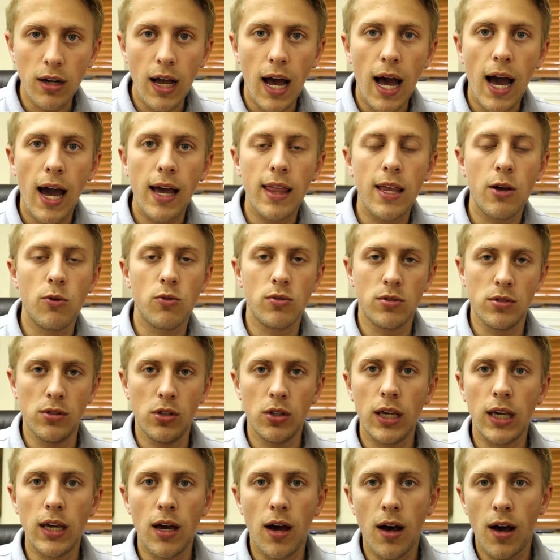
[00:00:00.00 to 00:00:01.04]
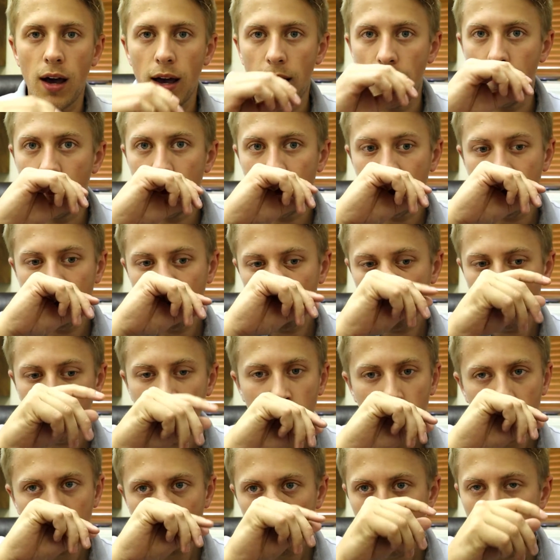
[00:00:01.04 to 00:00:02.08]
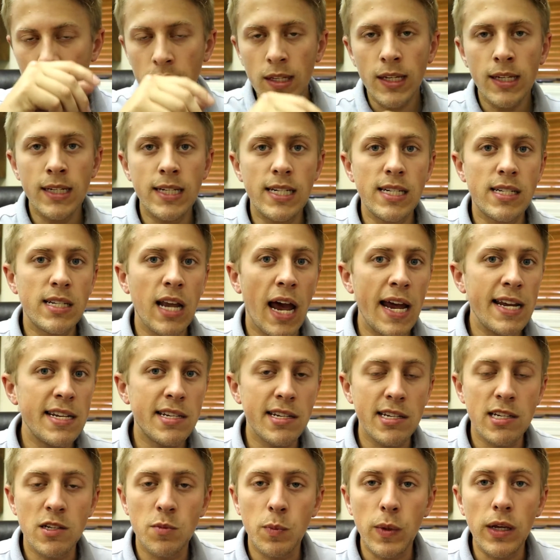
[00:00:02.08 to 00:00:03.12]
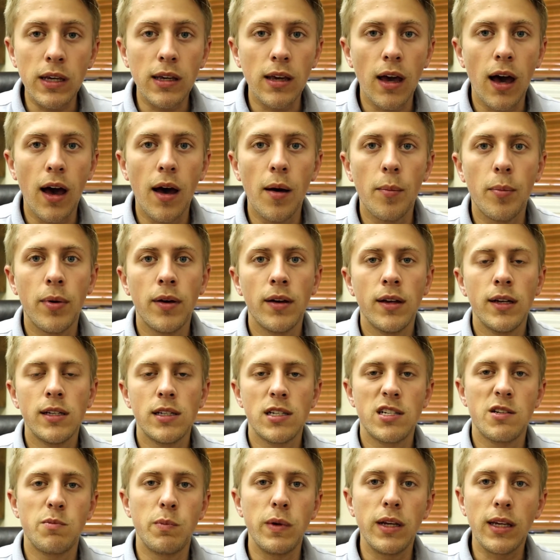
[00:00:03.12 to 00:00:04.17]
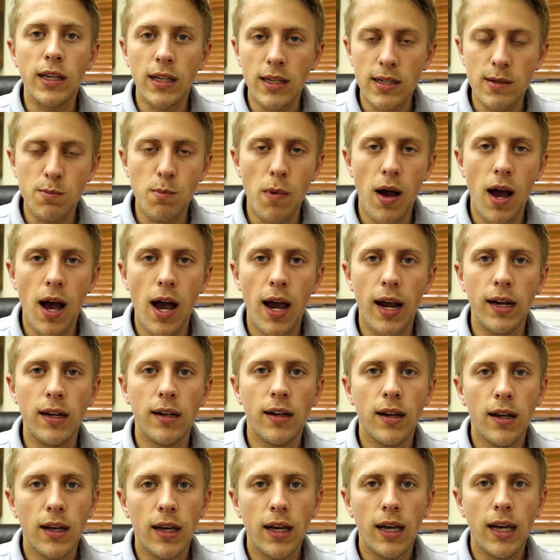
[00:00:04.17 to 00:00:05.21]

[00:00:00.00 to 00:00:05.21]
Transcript: guy that was looking on, decides to speak up, speak his mind,